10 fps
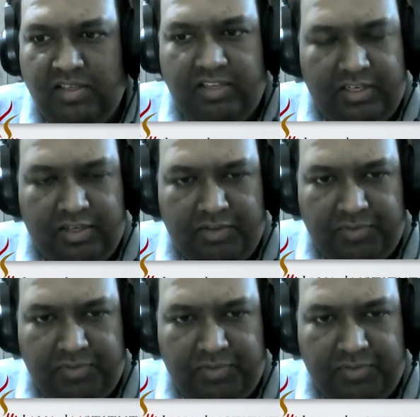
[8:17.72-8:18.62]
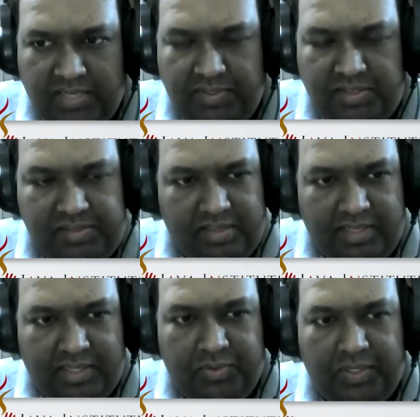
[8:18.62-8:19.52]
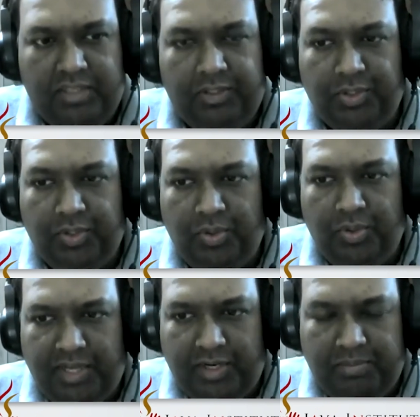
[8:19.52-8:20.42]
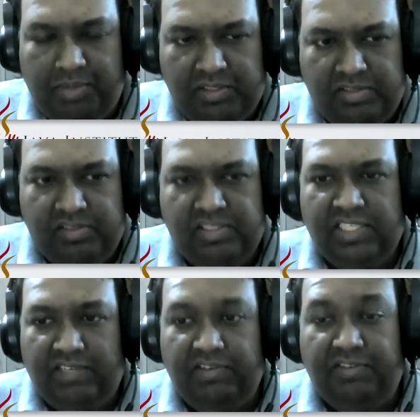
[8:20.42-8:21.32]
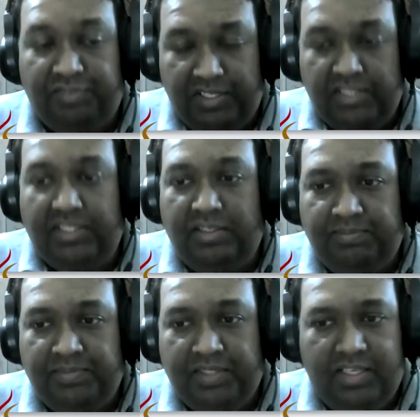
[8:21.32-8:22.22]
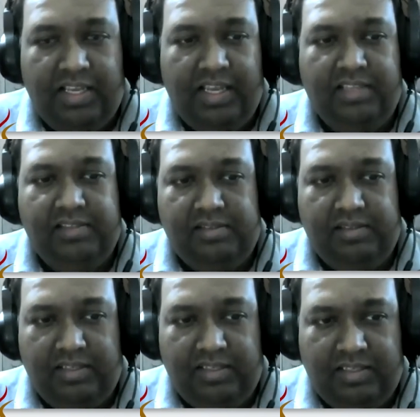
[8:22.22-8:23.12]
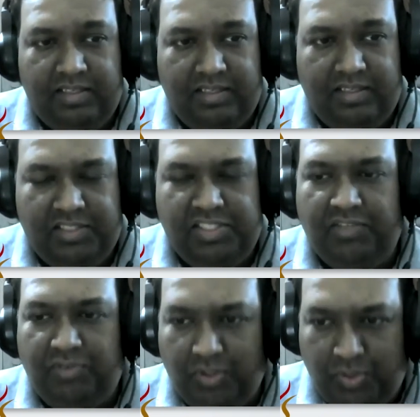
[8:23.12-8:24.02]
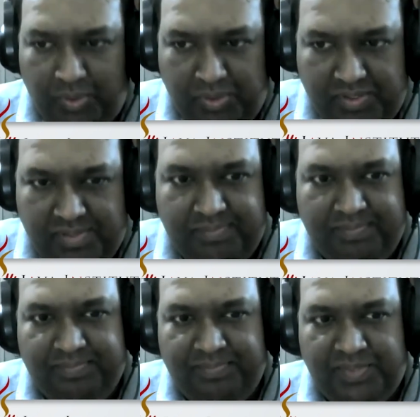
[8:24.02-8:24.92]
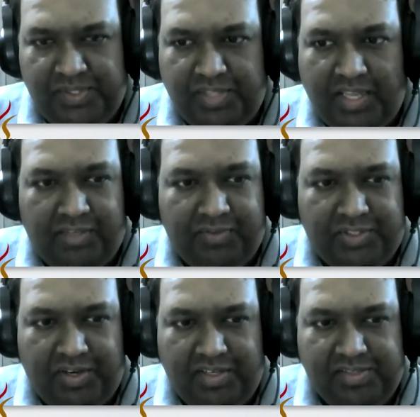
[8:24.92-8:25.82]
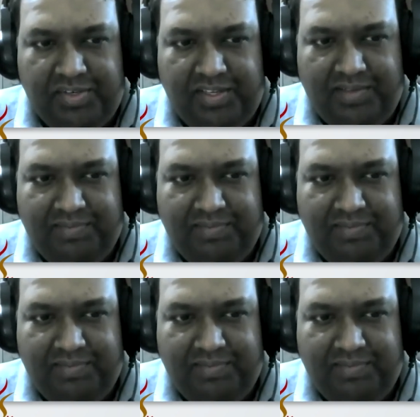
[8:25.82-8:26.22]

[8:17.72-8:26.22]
in your future endeavors and that you can grow nanobots even further and uh, achieve your goals. So thank, thank you. you for joining us today.